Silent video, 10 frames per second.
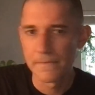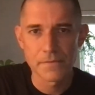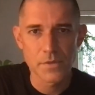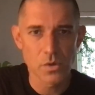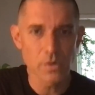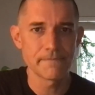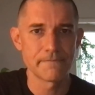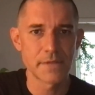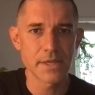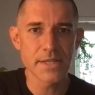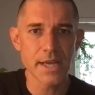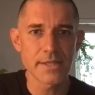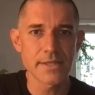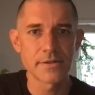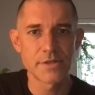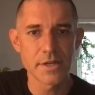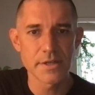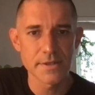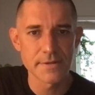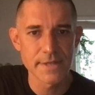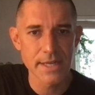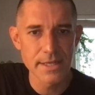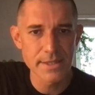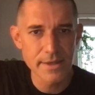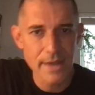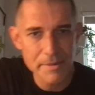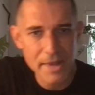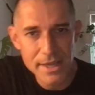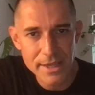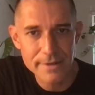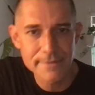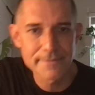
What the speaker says: Cool. Thanks guys. Cheers. Take it easy. Happy hiking.